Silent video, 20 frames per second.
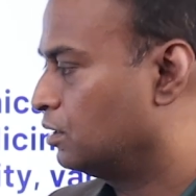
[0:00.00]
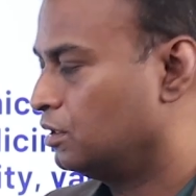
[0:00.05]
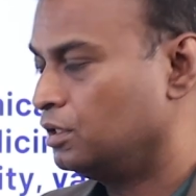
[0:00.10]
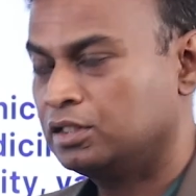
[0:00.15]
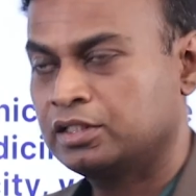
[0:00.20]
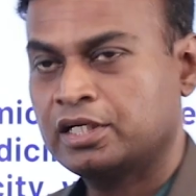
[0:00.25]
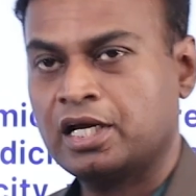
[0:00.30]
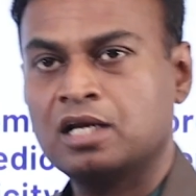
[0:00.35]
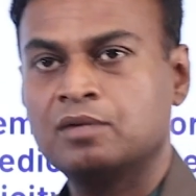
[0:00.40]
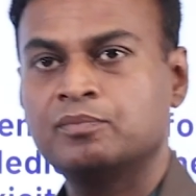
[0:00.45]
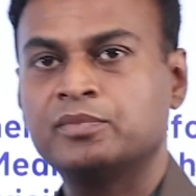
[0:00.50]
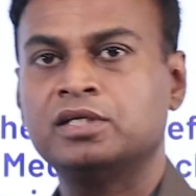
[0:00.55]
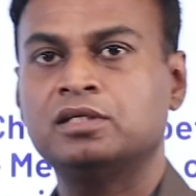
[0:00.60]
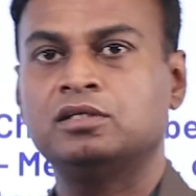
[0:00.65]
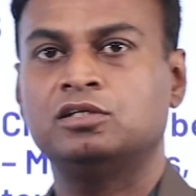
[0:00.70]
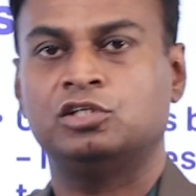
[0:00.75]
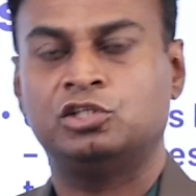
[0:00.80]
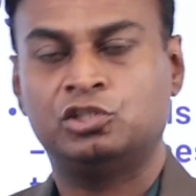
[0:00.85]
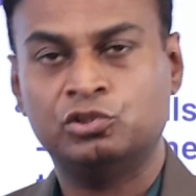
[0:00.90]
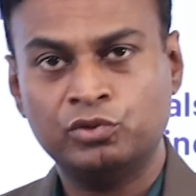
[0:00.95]
It can
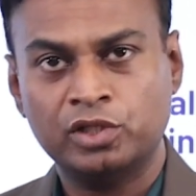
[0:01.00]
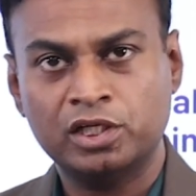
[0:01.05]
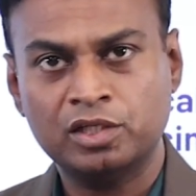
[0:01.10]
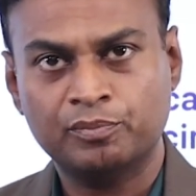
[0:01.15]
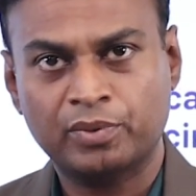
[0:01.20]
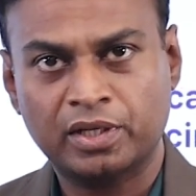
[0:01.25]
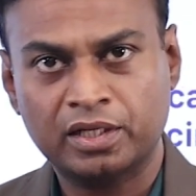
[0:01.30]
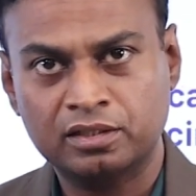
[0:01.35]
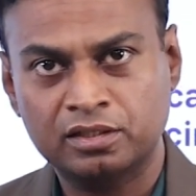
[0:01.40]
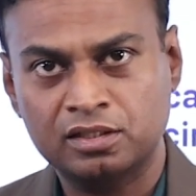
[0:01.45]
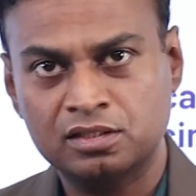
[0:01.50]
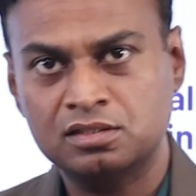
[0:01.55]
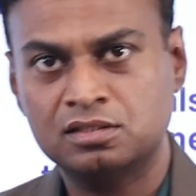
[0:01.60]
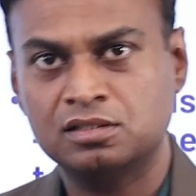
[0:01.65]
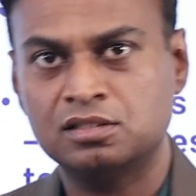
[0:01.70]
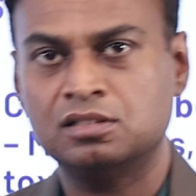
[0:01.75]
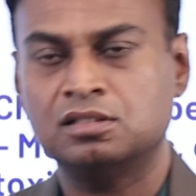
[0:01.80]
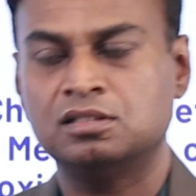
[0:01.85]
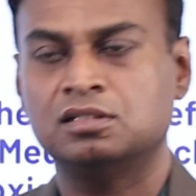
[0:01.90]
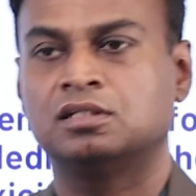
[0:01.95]
be during
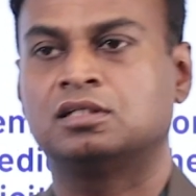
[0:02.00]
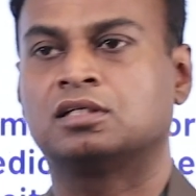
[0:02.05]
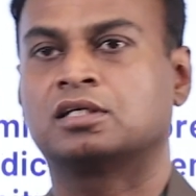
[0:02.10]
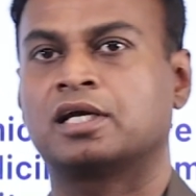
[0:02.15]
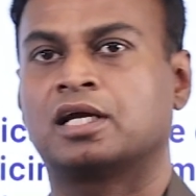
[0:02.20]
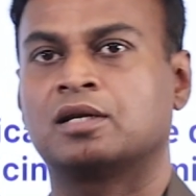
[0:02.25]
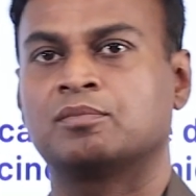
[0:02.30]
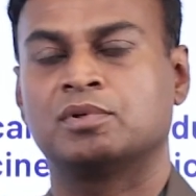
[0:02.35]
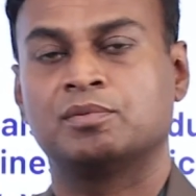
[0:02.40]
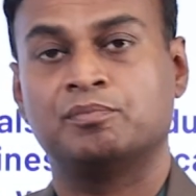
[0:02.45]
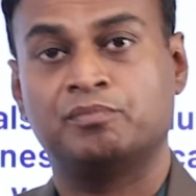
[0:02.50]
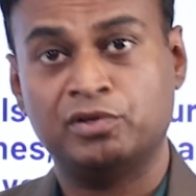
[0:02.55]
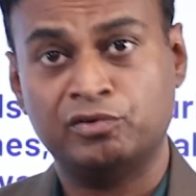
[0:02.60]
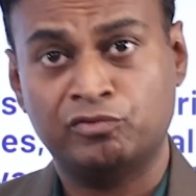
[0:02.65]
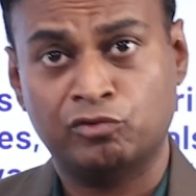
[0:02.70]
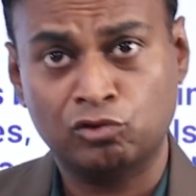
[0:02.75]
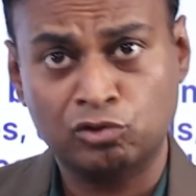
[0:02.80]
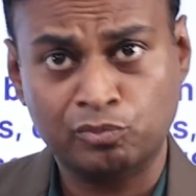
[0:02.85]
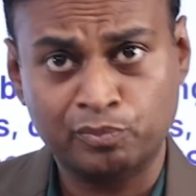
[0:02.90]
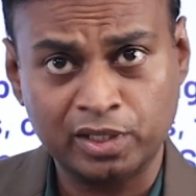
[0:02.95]
pregnancy, it can be
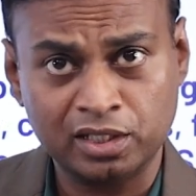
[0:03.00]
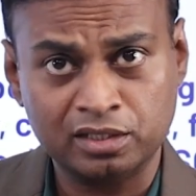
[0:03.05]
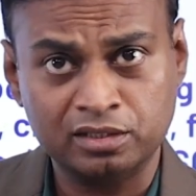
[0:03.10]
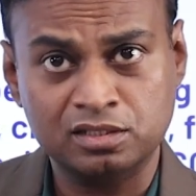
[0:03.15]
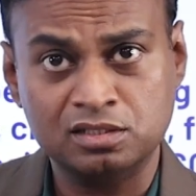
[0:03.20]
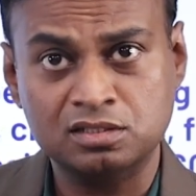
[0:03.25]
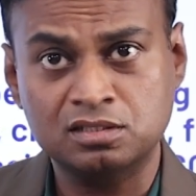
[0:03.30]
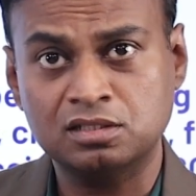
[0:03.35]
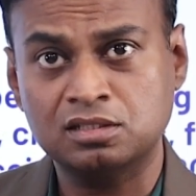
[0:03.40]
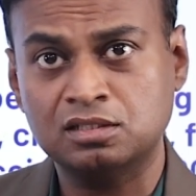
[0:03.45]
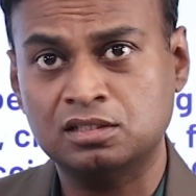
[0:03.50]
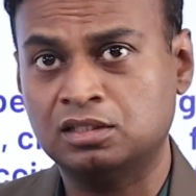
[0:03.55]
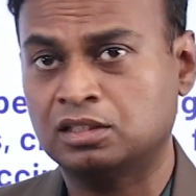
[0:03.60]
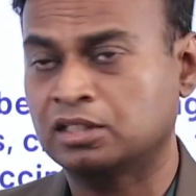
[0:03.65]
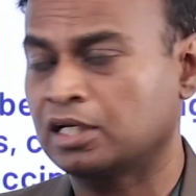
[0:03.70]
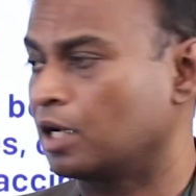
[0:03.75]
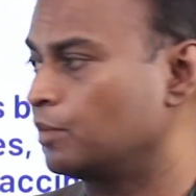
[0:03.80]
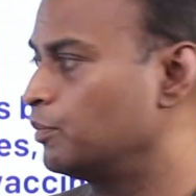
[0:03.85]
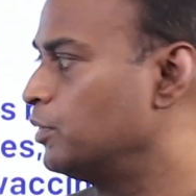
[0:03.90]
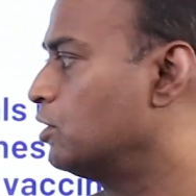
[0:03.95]
before pregnancy,
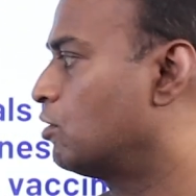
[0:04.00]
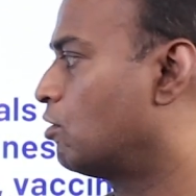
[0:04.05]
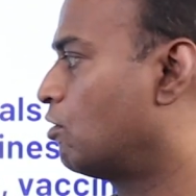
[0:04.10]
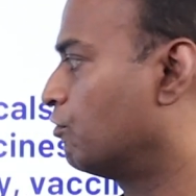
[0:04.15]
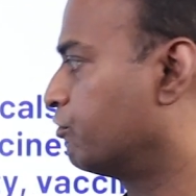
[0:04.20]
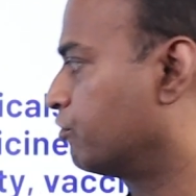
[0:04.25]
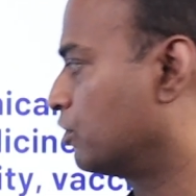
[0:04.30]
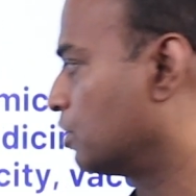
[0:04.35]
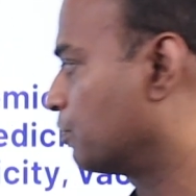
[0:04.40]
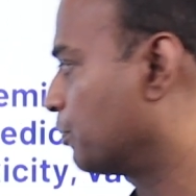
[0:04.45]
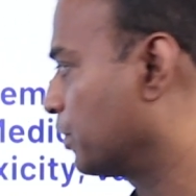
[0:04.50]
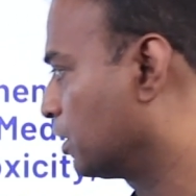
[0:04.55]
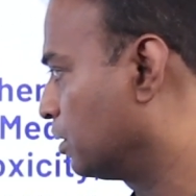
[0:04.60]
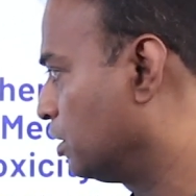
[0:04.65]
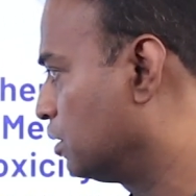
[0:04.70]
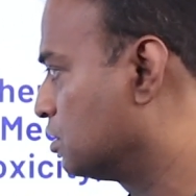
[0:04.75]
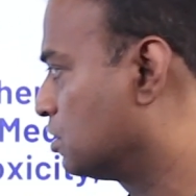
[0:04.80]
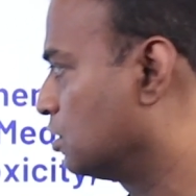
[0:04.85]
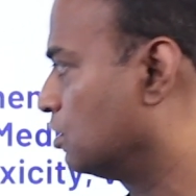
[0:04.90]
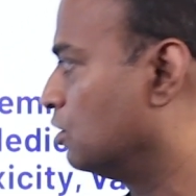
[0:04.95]
it can be after
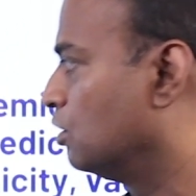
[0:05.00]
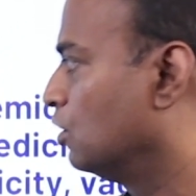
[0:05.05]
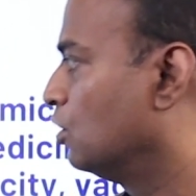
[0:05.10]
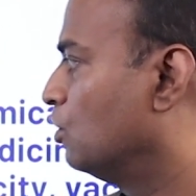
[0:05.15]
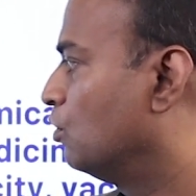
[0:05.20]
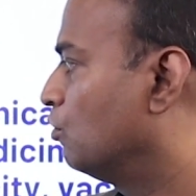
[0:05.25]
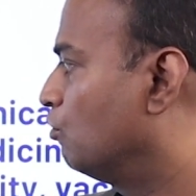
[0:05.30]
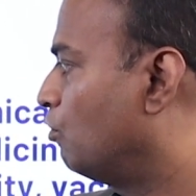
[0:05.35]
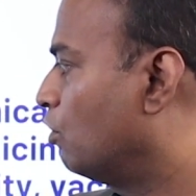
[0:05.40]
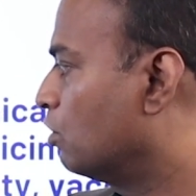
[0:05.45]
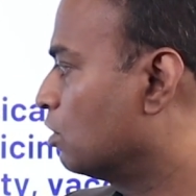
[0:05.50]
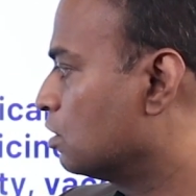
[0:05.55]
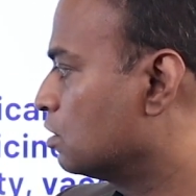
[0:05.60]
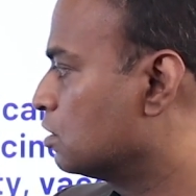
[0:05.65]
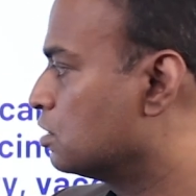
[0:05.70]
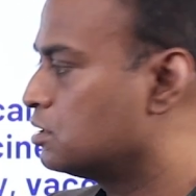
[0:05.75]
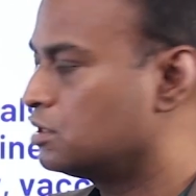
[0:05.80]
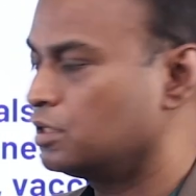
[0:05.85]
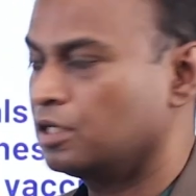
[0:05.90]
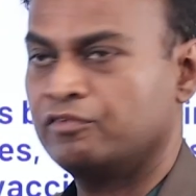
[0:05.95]
pregnancy. What
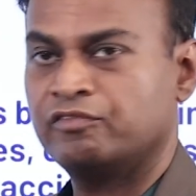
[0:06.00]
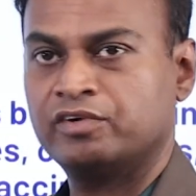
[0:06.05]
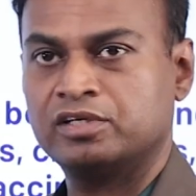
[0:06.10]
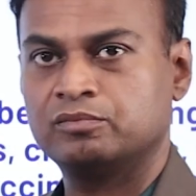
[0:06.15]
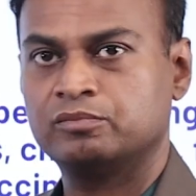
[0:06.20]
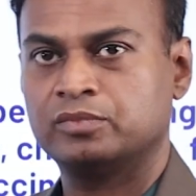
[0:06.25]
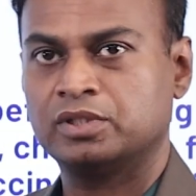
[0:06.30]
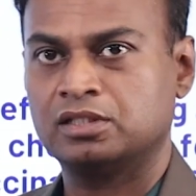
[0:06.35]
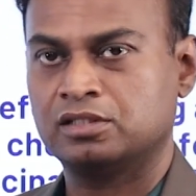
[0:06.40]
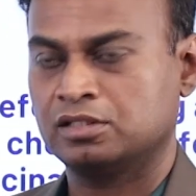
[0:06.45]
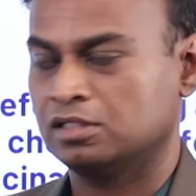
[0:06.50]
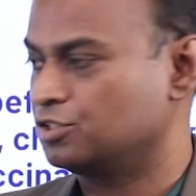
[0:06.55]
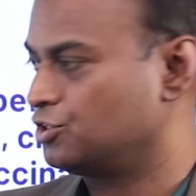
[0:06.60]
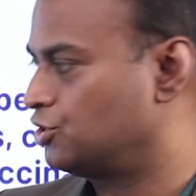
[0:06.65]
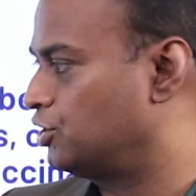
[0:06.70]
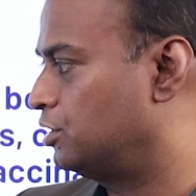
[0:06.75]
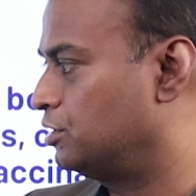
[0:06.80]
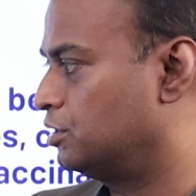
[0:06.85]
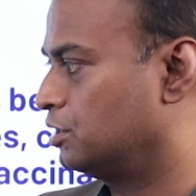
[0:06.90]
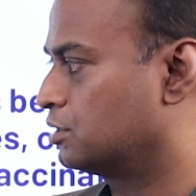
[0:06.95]
are these environmental
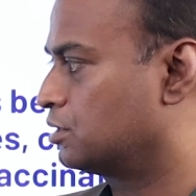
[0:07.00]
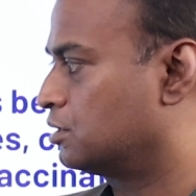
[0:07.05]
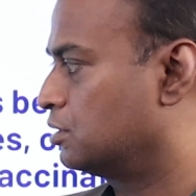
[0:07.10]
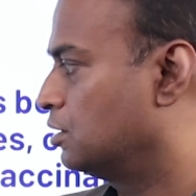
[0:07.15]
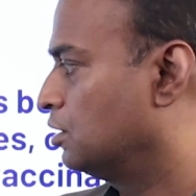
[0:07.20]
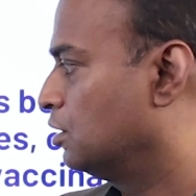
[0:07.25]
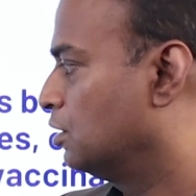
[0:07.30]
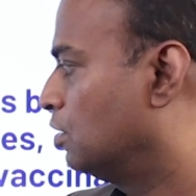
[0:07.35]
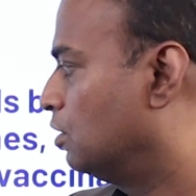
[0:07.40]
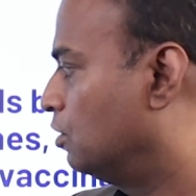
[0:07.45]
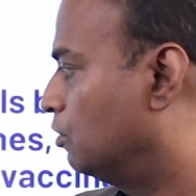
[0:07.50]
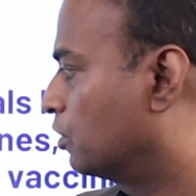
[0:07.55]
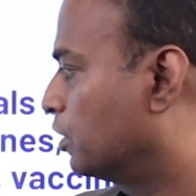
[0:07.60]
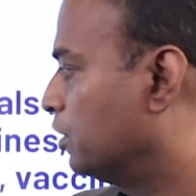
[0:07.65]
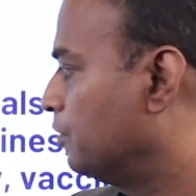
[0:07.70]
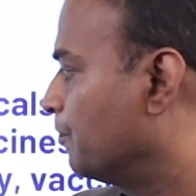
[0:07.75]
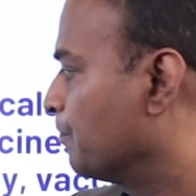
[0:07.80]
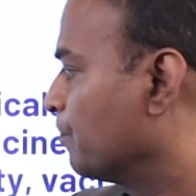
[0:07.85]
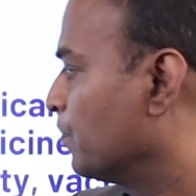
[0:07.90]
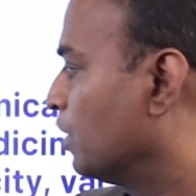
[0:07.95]
changes?
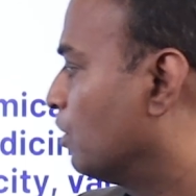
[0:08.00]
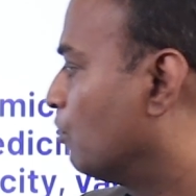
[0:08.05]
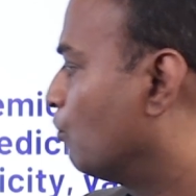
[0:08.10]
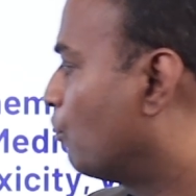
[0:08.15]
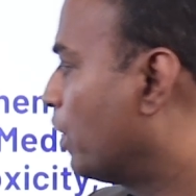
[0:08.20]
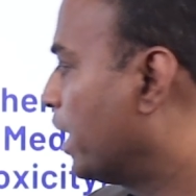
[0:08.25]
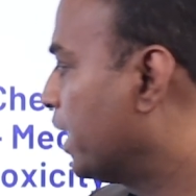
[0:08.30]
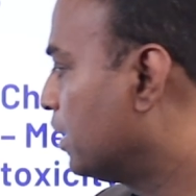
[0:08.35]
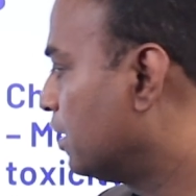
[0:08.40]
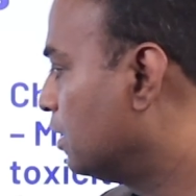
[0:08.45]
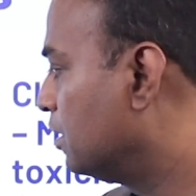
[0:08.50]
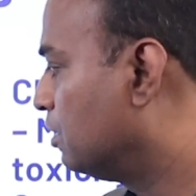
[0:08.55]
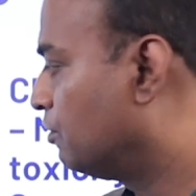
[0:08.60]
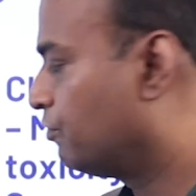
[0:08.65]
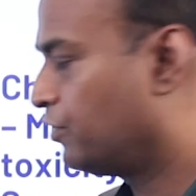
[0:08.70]
Okay, viral